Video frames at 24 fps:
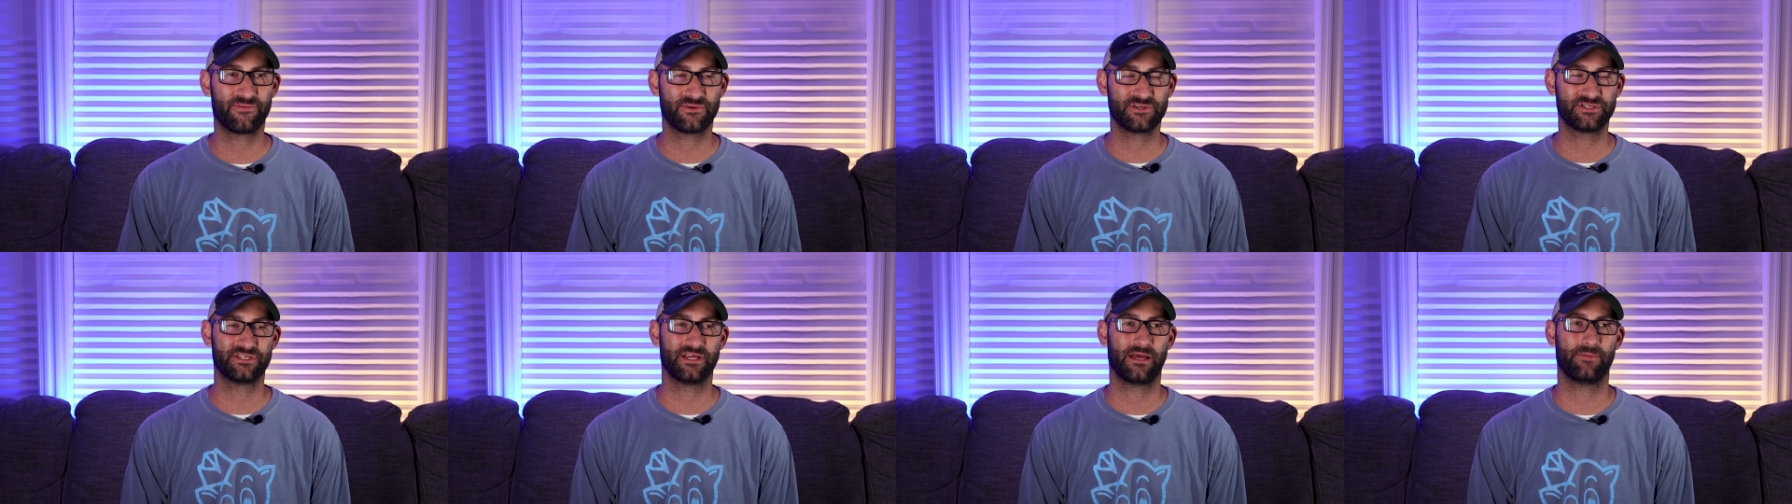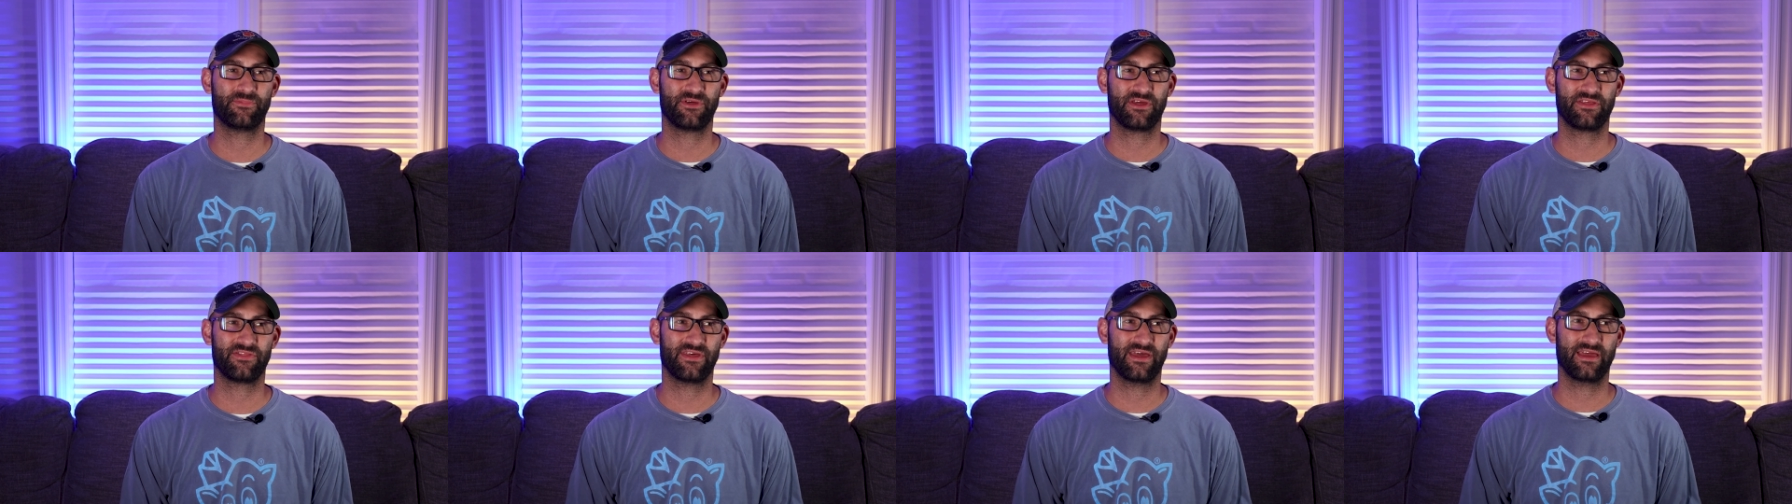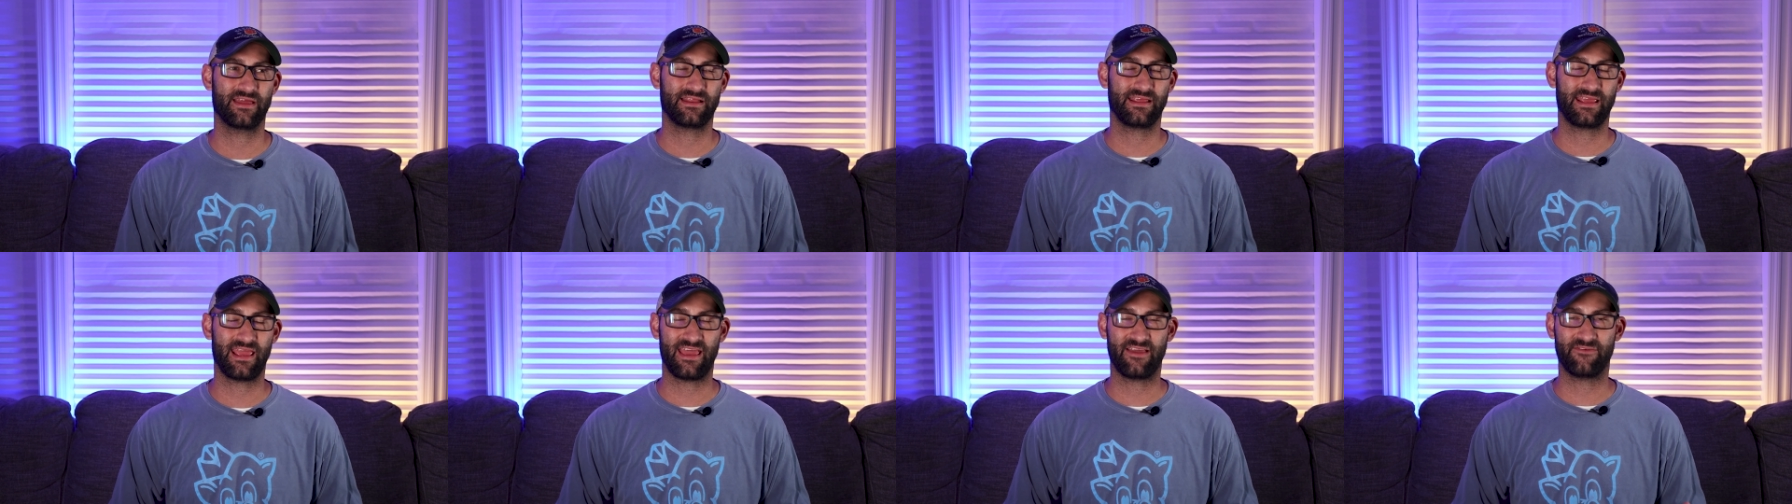for something
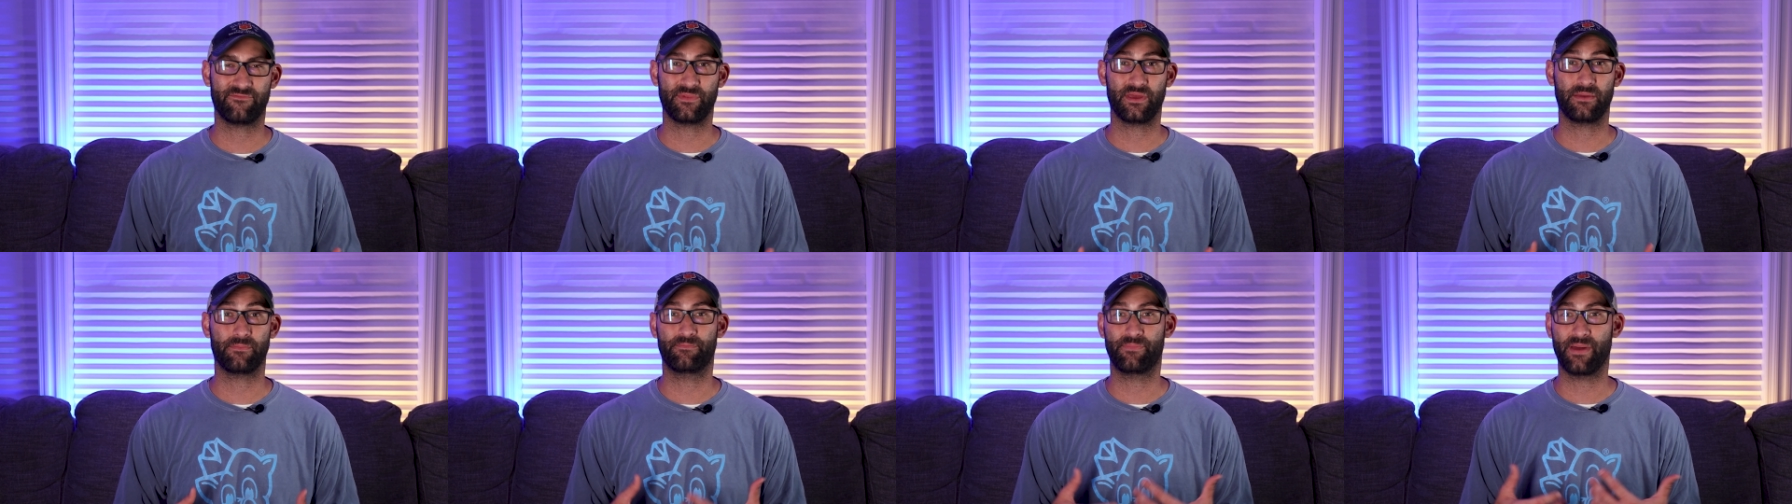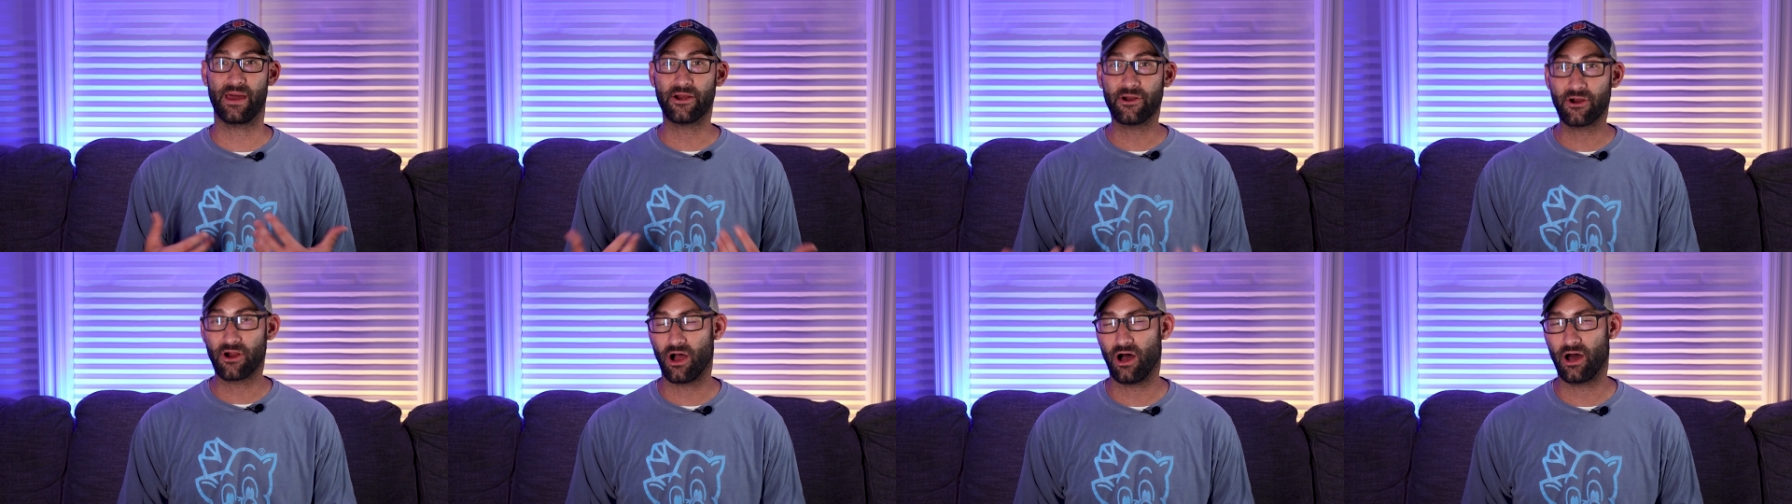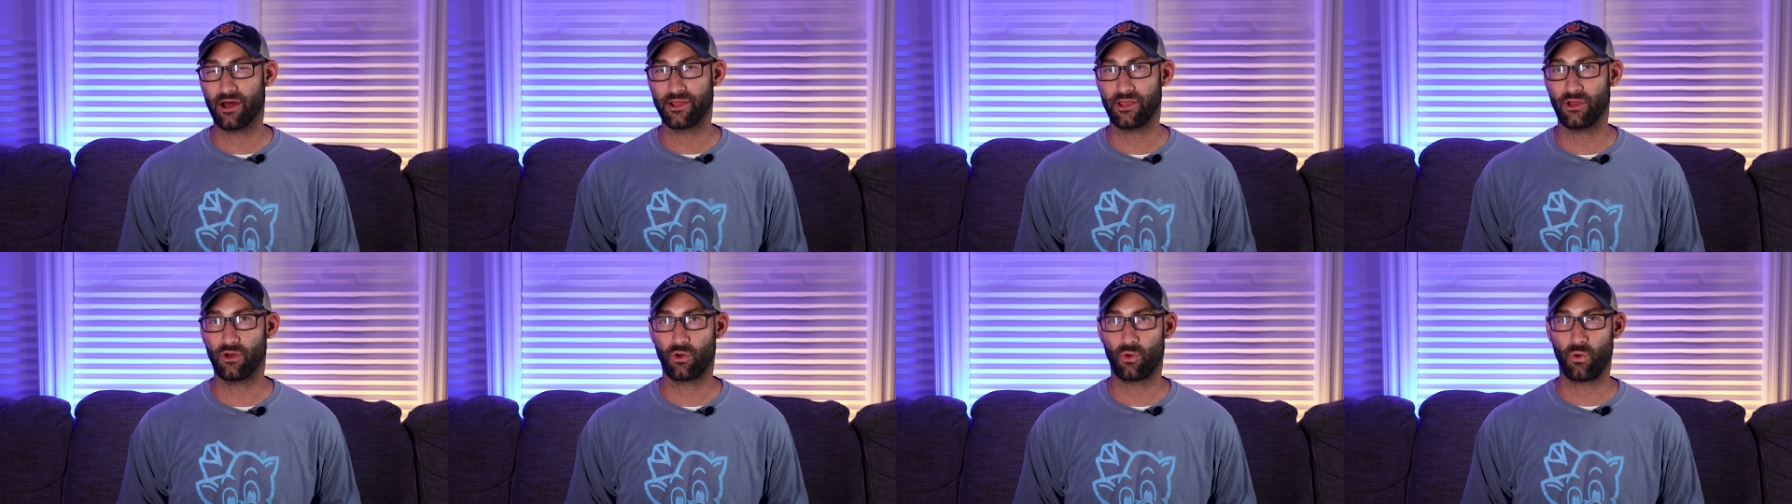that gave me better
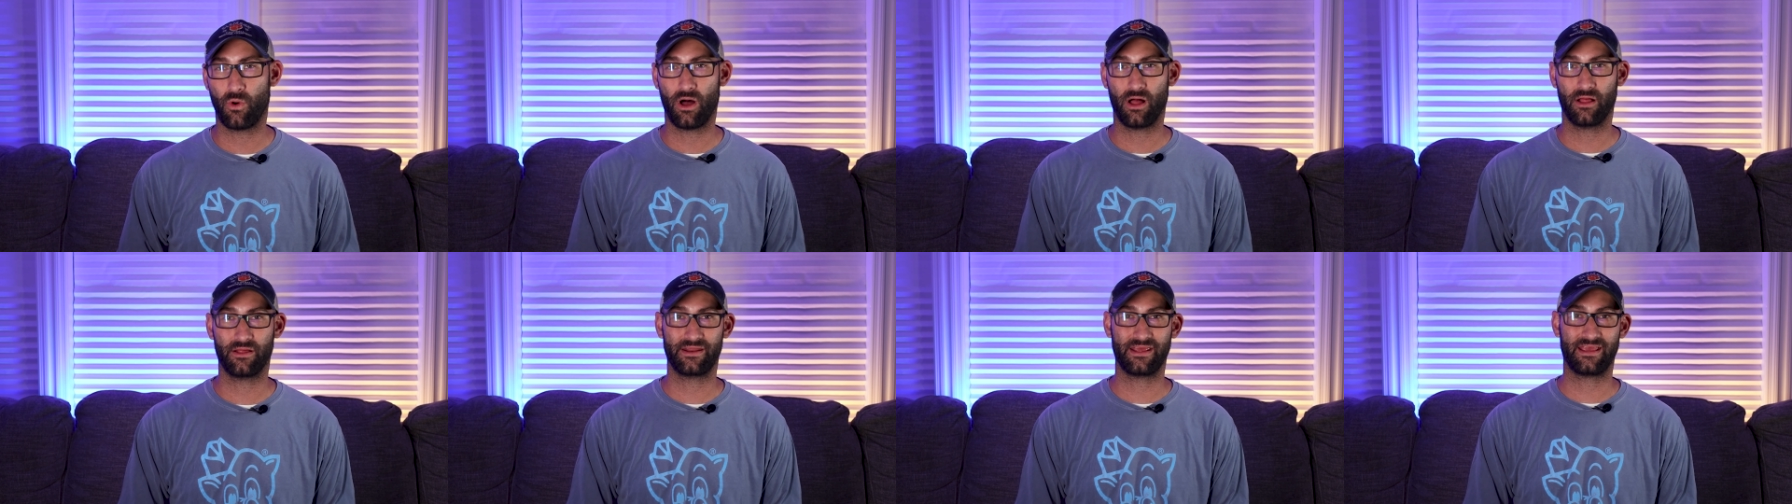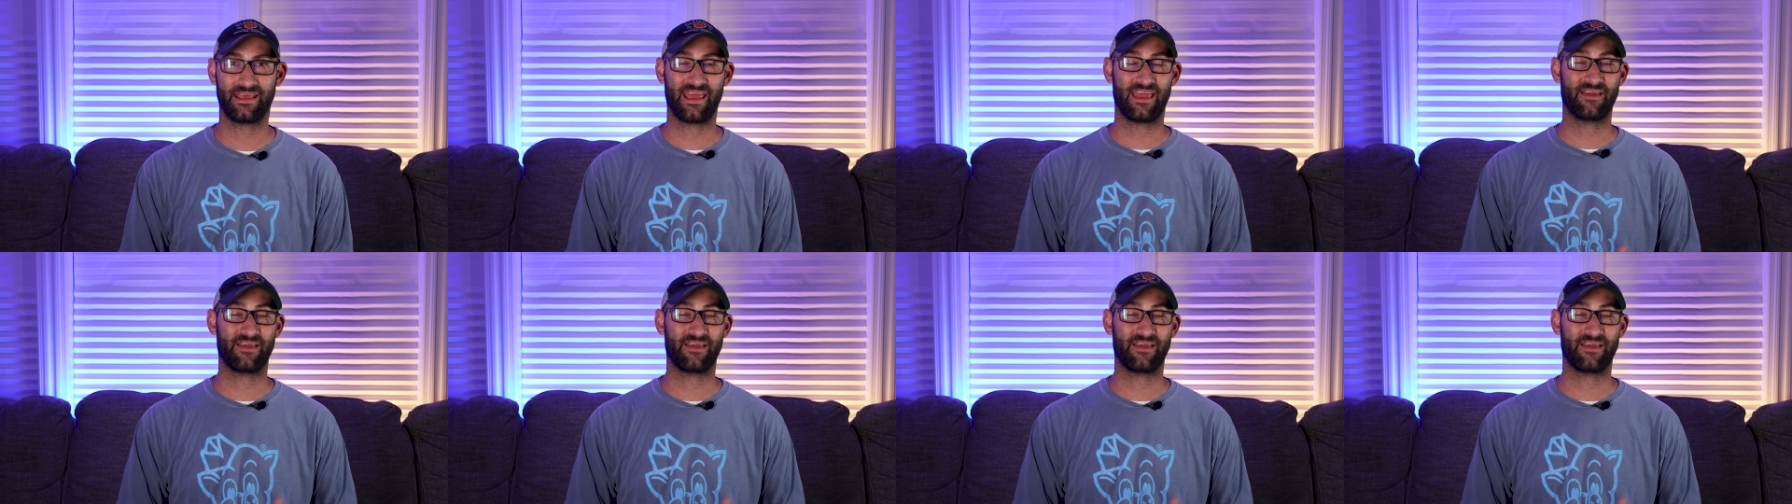audio quality,